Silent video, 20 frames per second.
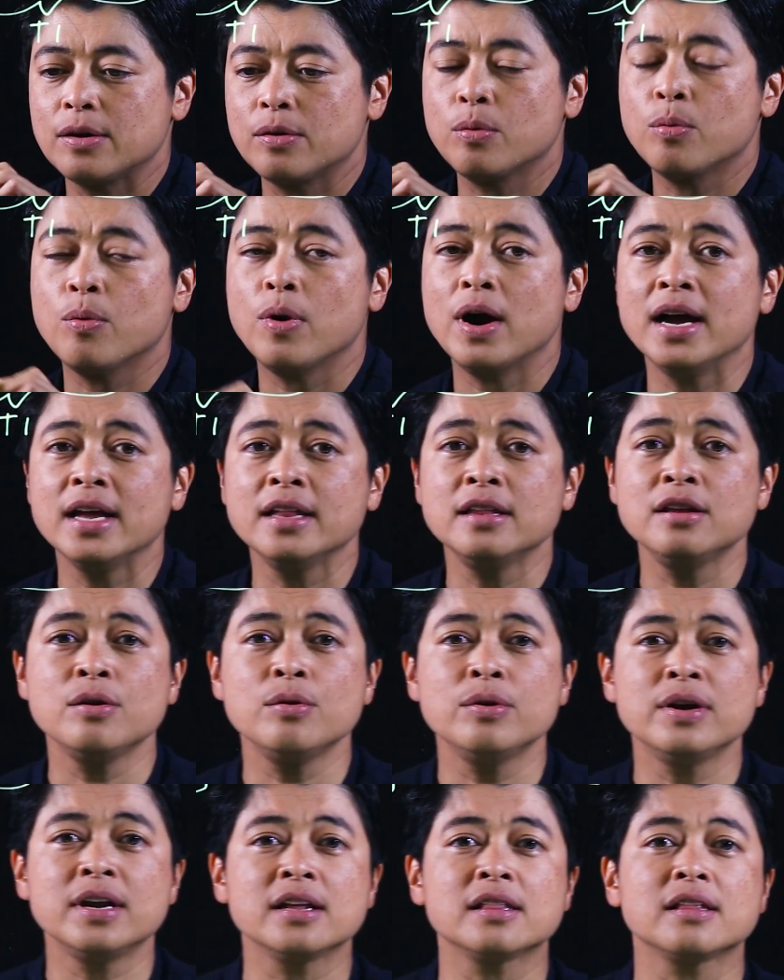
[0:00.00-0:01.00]
1
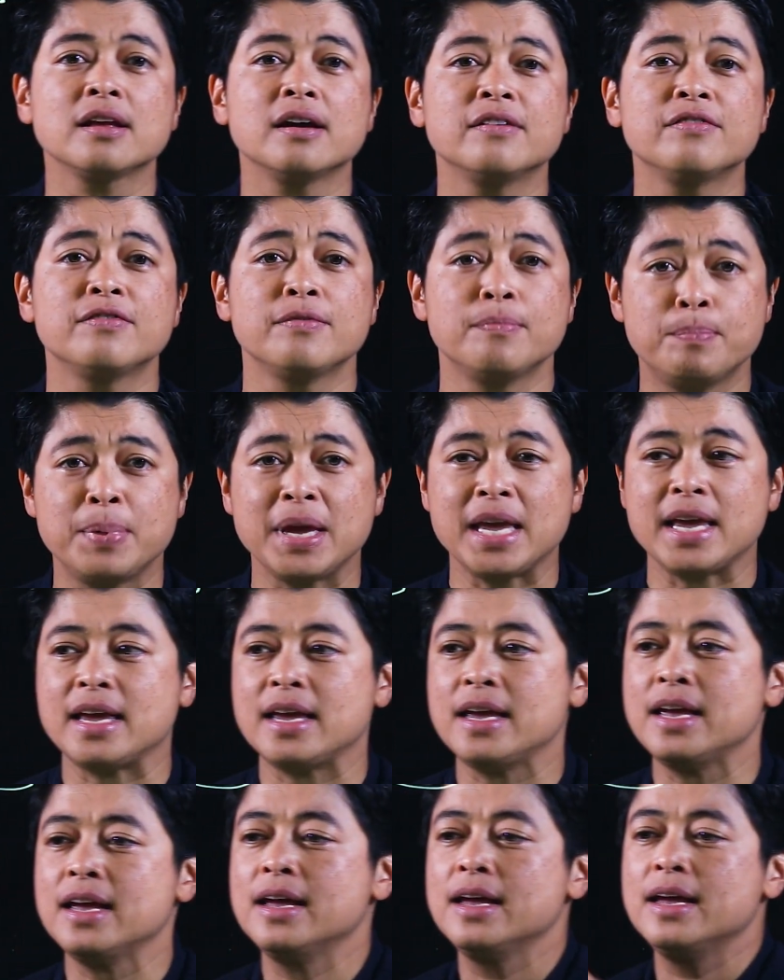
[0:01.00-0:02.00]
unit of
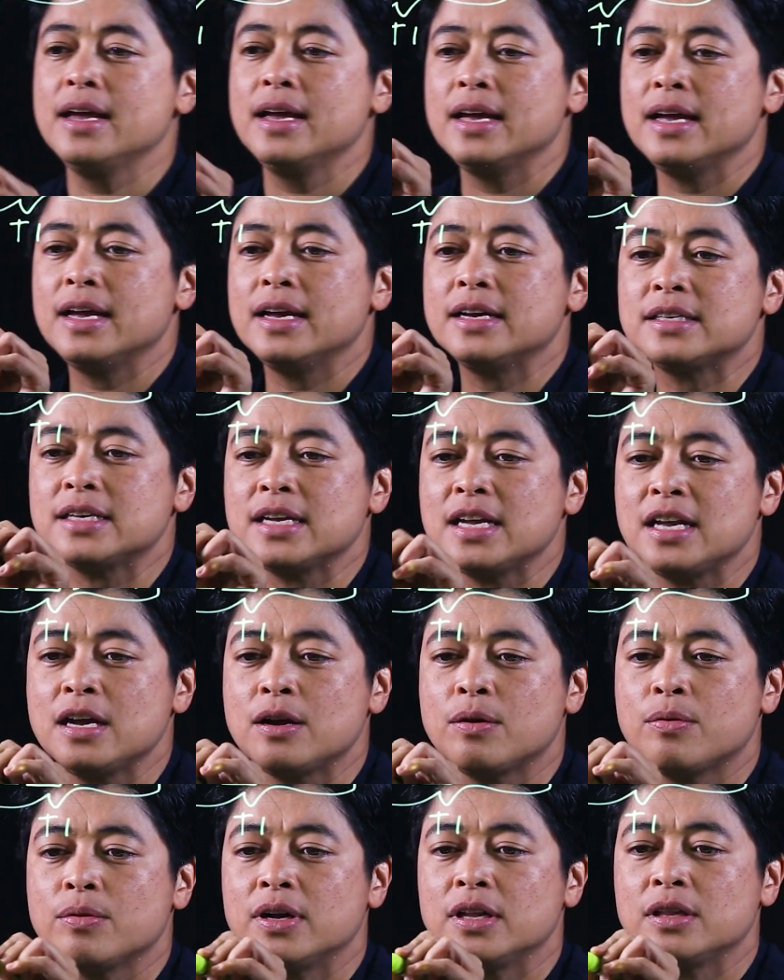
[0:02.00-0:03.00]
B is
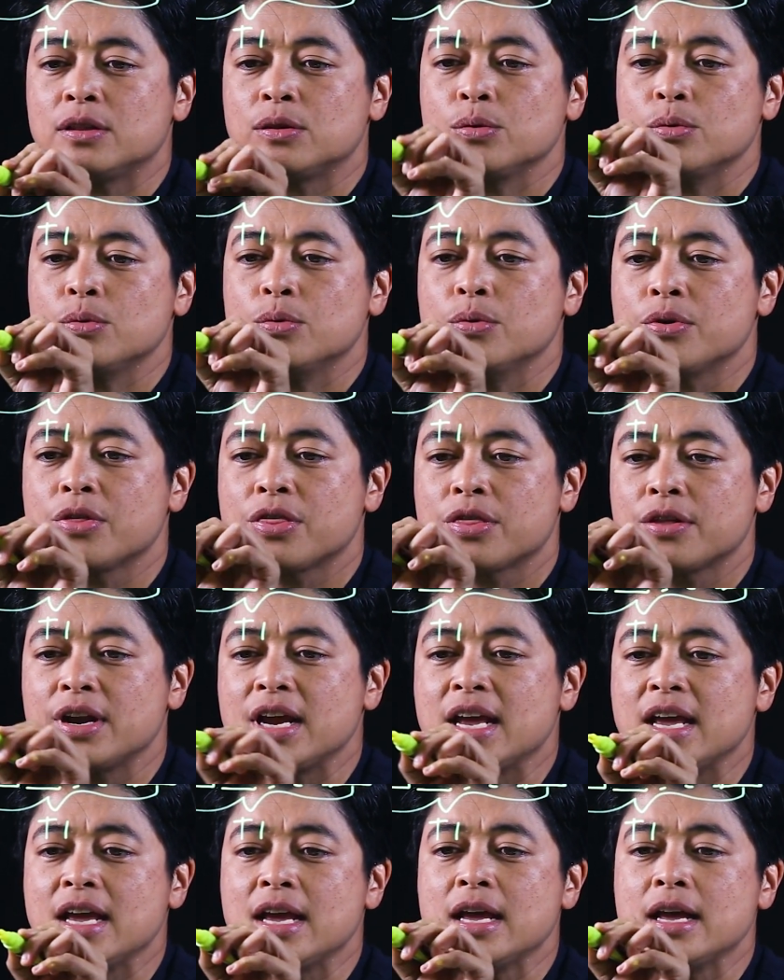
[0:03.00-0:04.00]
equal to
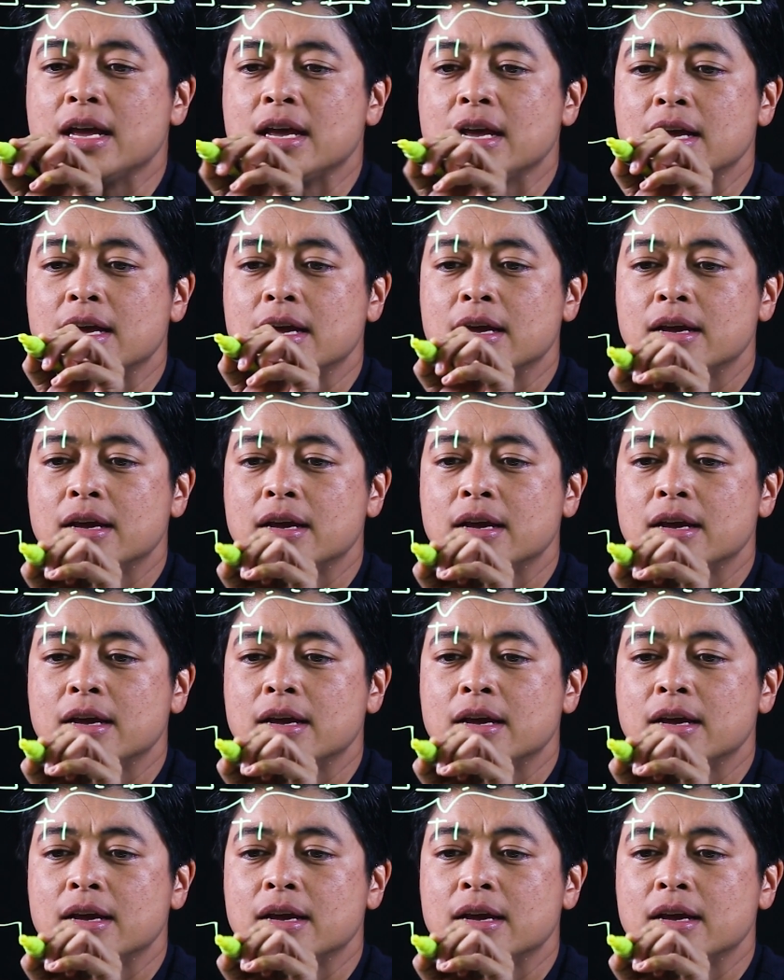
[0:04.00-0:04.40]
3